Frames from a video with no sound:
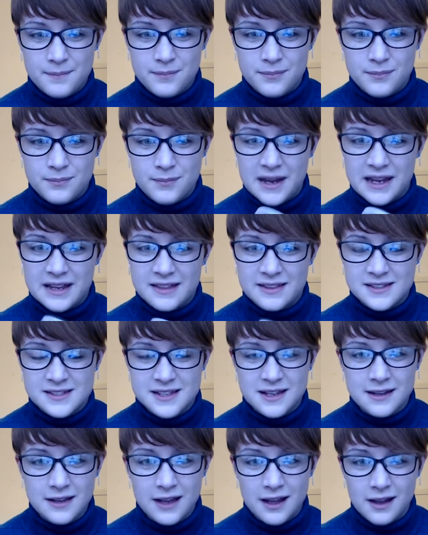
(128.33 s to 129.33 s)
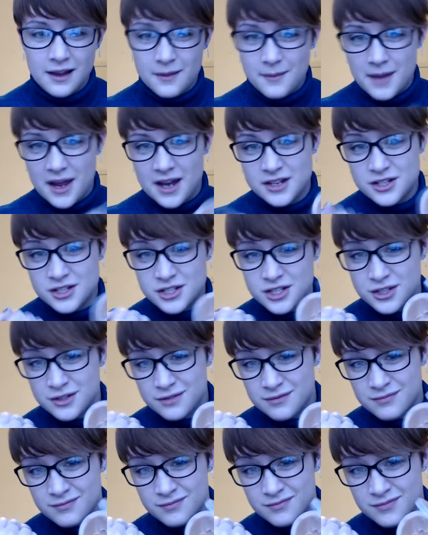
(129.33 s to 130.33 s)
make the skin color match
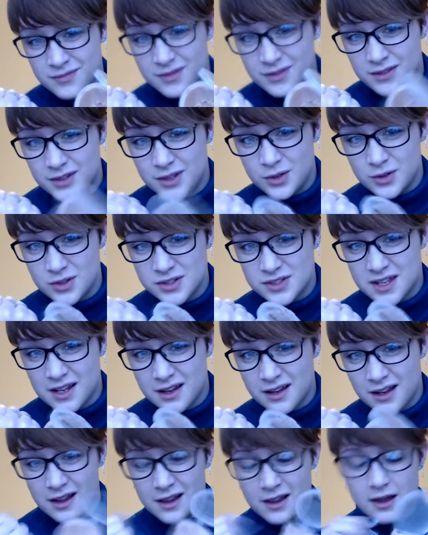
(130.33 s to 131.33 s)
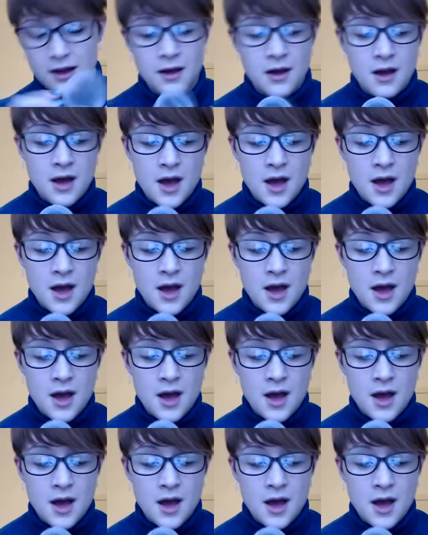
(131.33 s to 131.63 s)
your skin color,